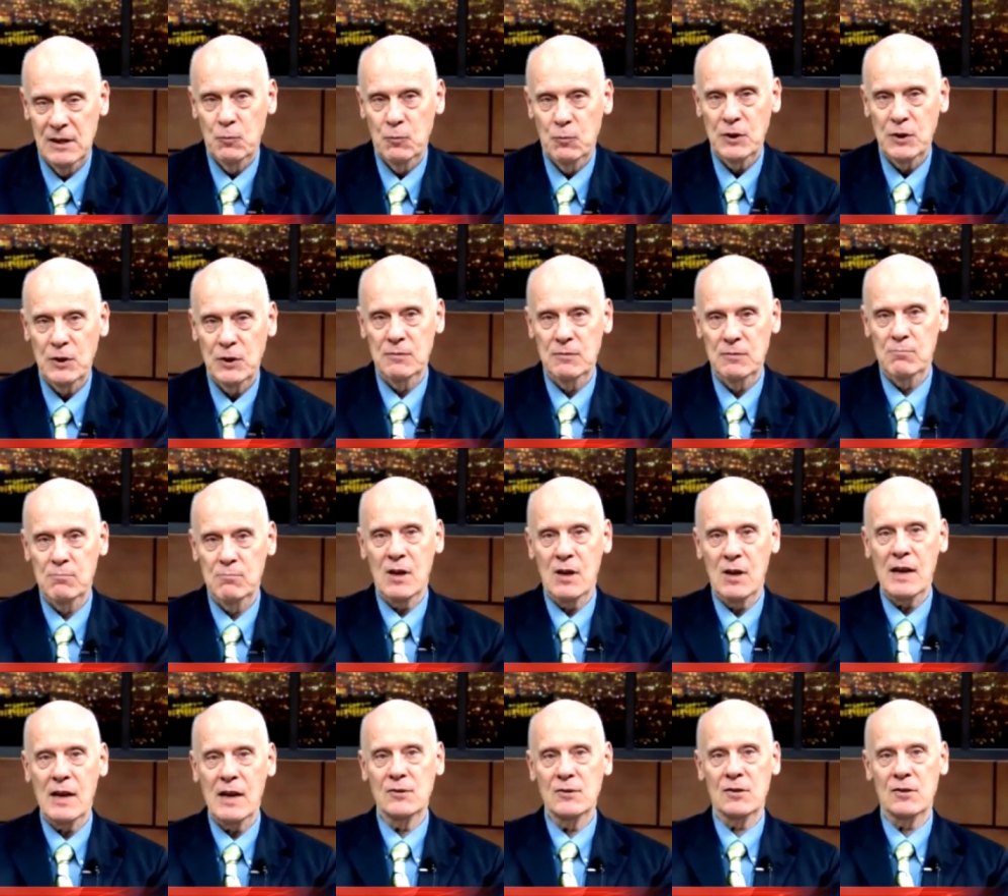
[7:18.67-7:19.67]
which
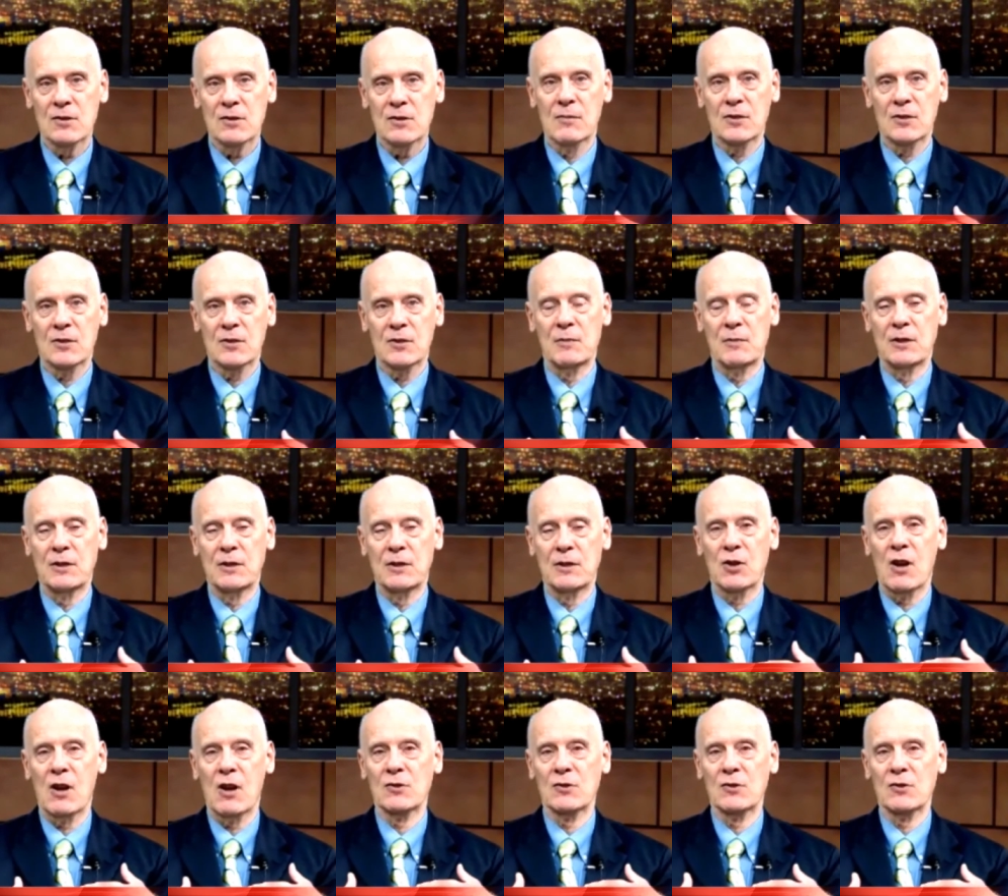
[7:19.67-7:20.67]
implies there must be a
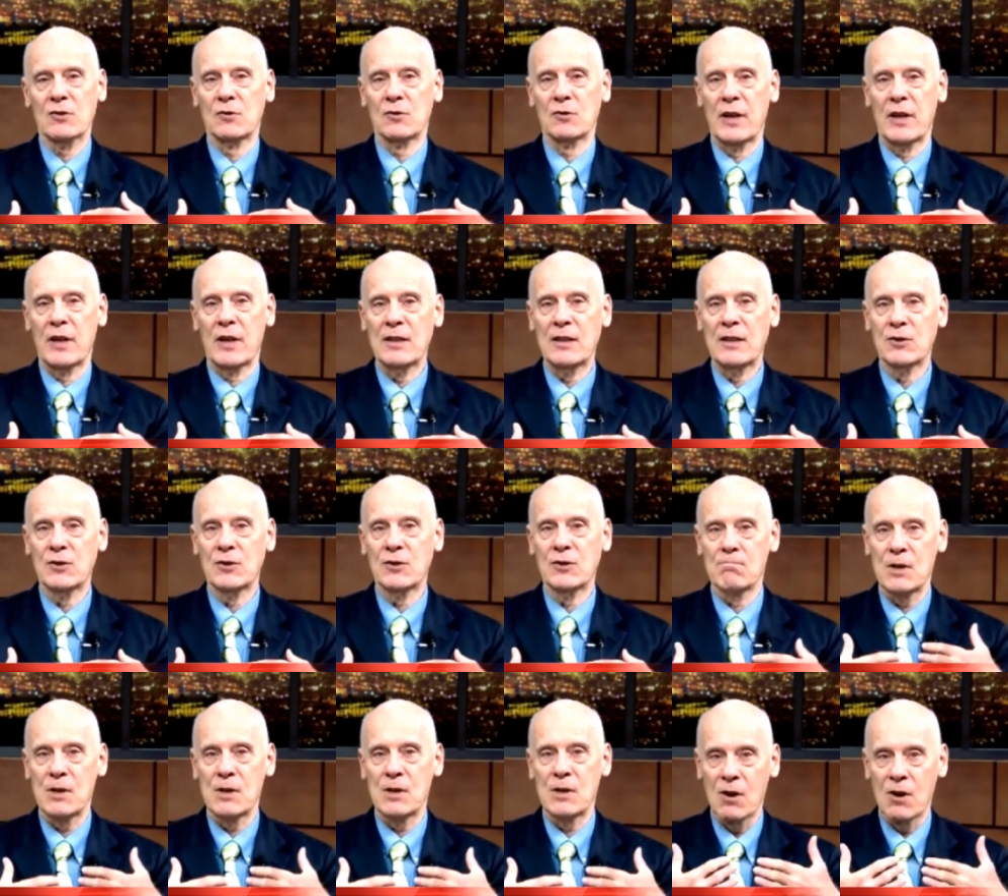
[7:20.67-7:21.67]
causal
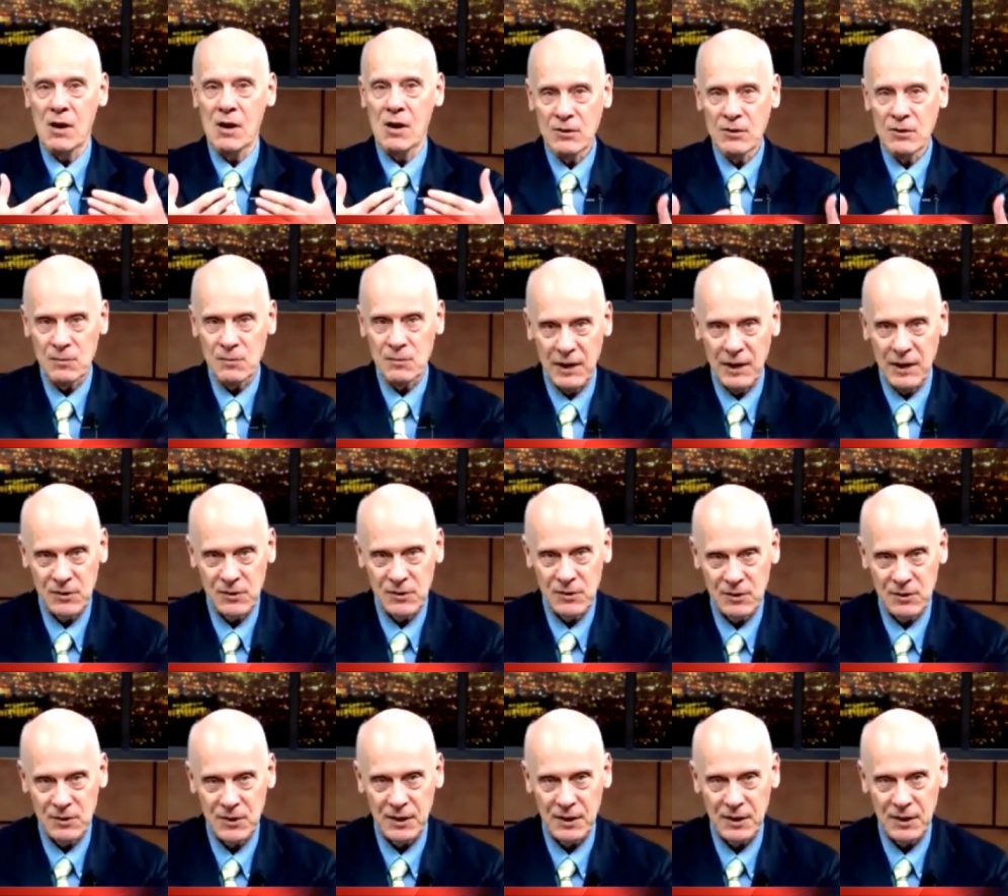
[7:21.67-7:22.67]
agent beyond space
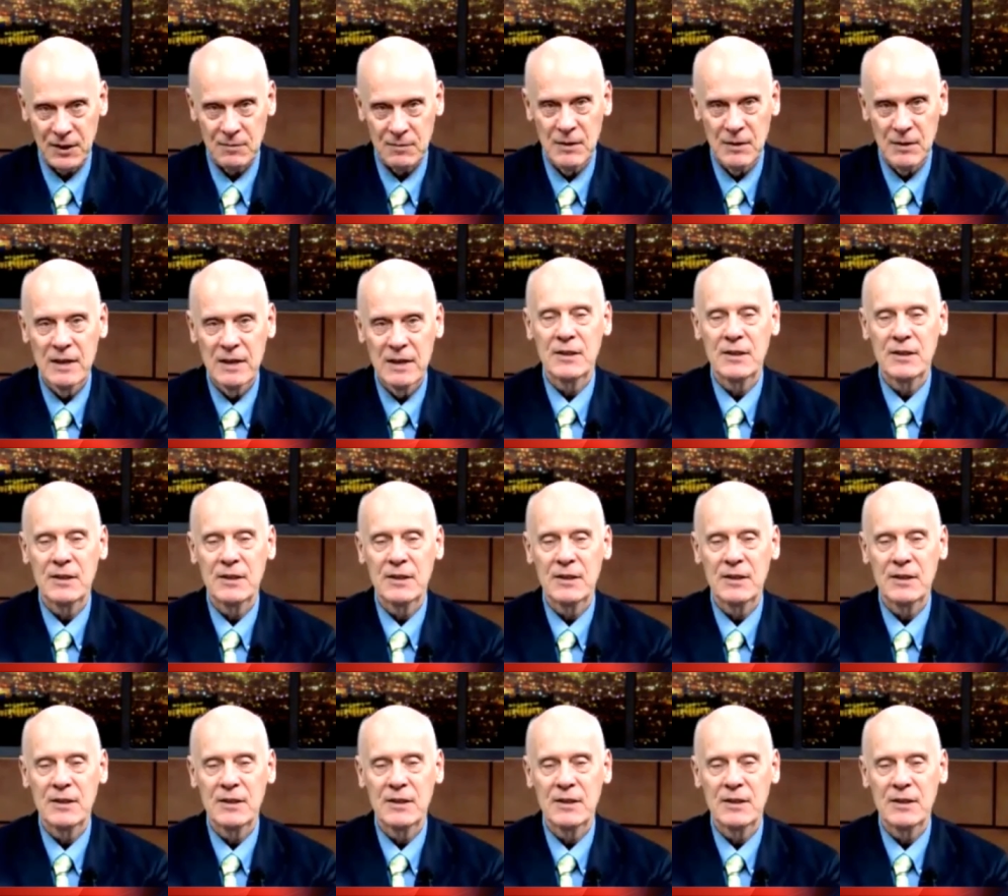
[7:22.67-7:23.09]
and time